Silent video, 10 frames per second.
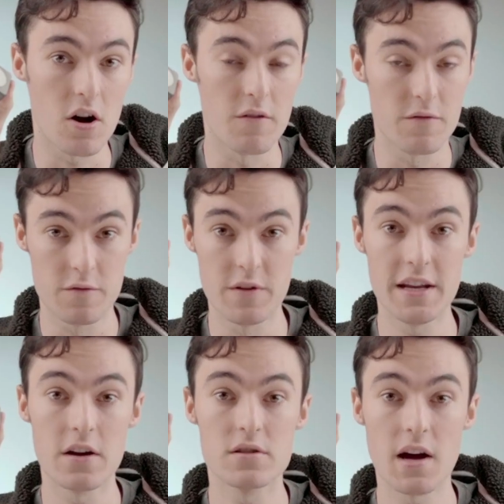of
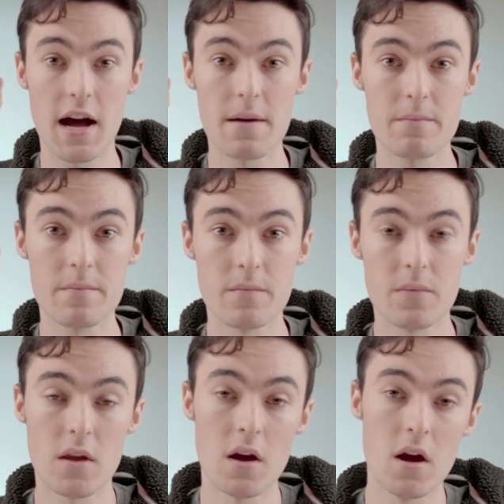video time,
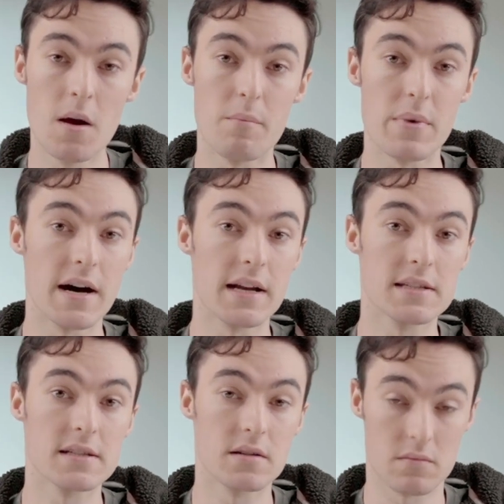but
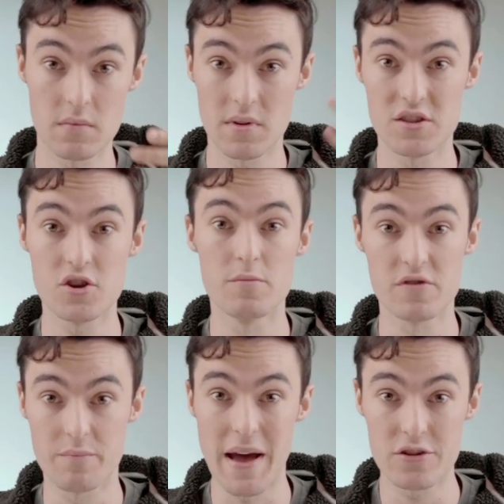in terms
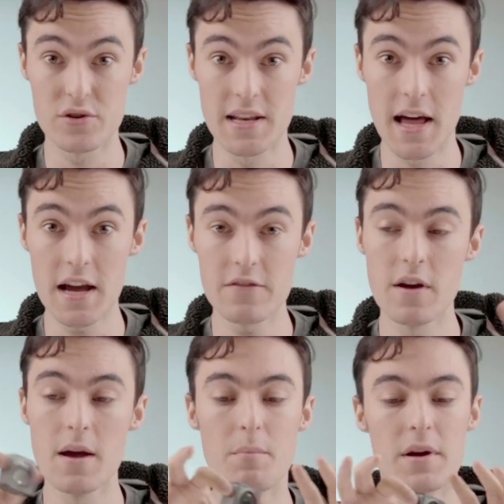of battery life.
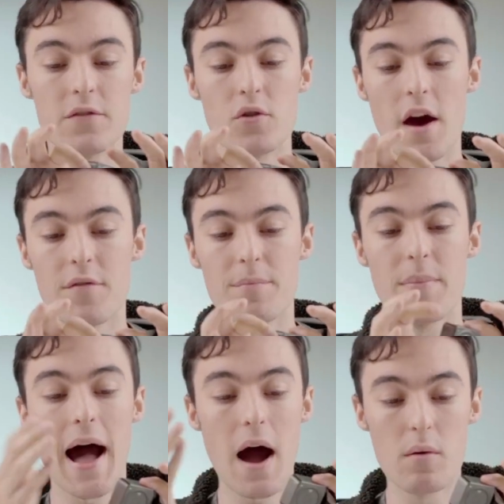But if you have the
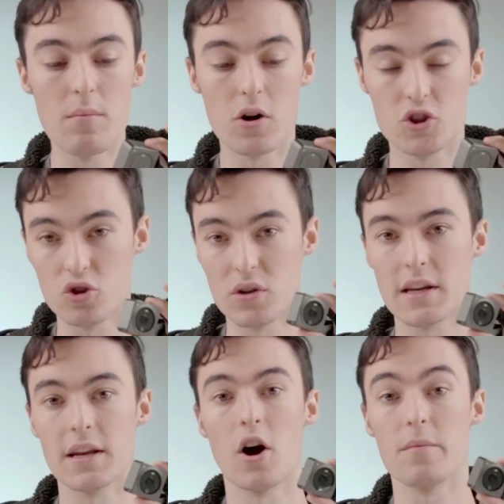power module,
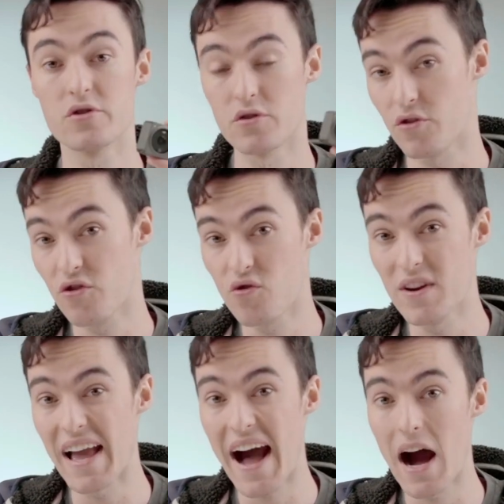it can go up to
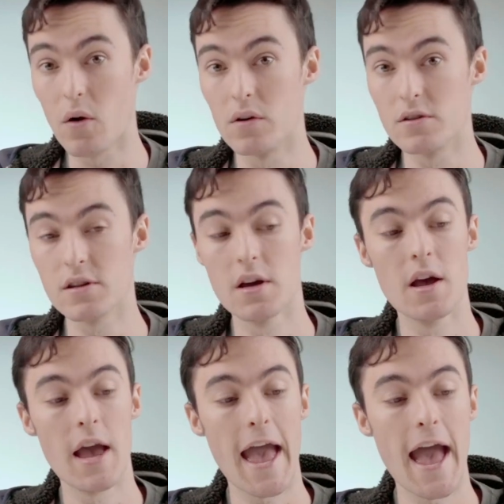3 hours.
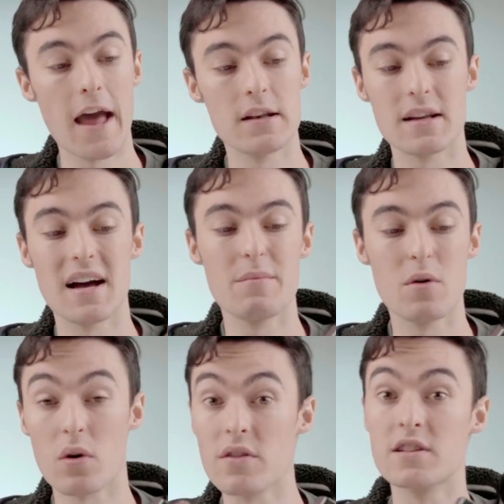And I
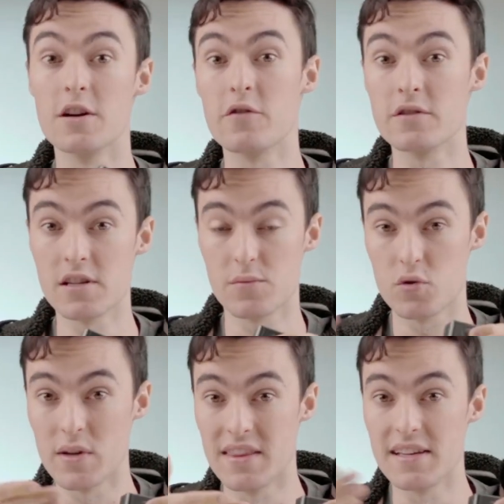mean, one of the differences
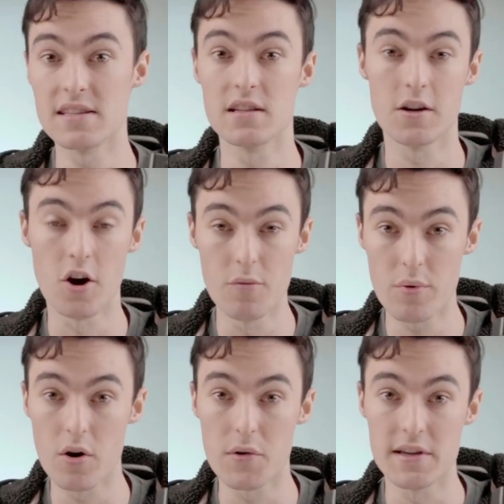between this and the
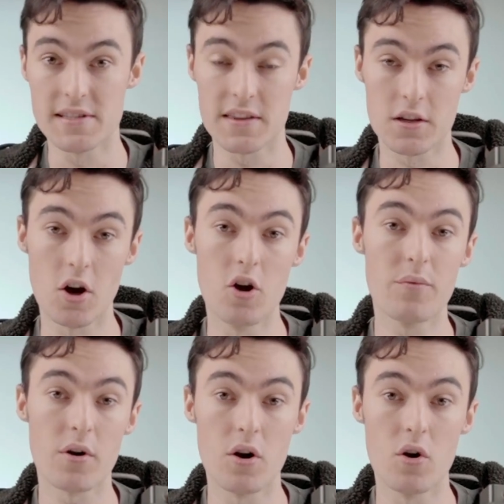GoPro is that the
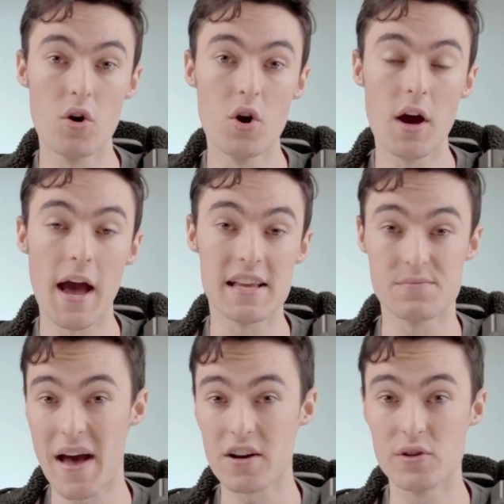GoPro has
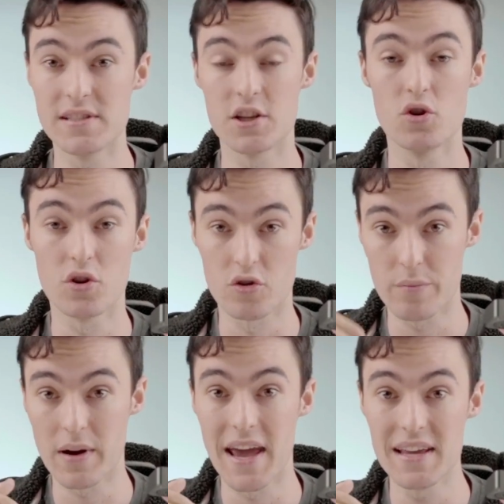batteries that you can
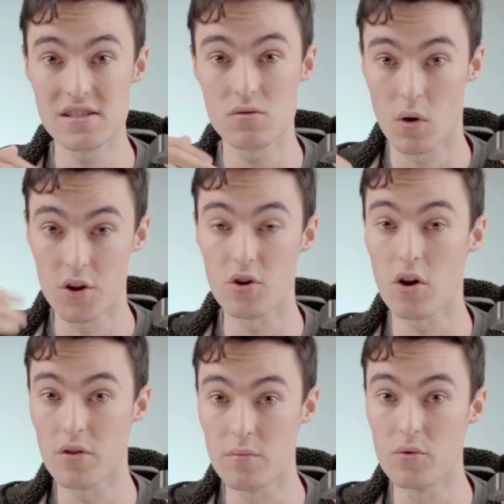replace while you're
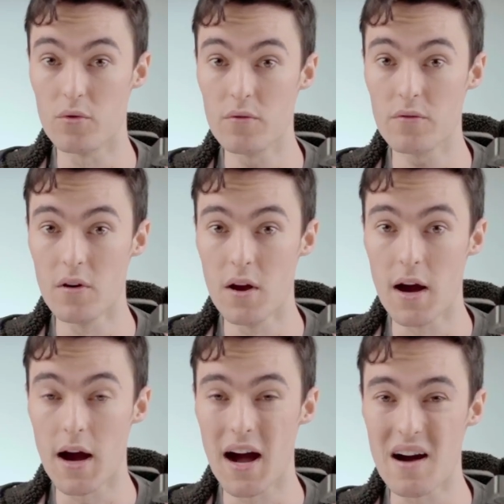on the move,
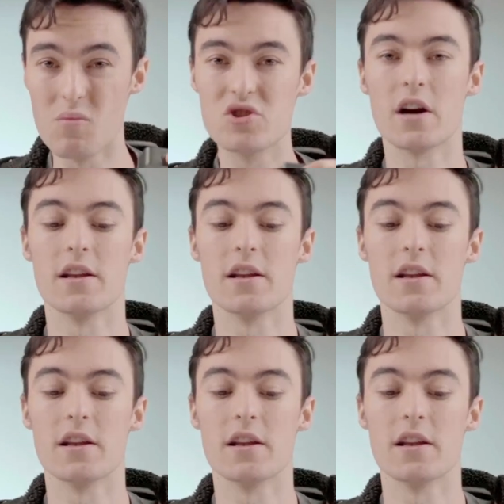which I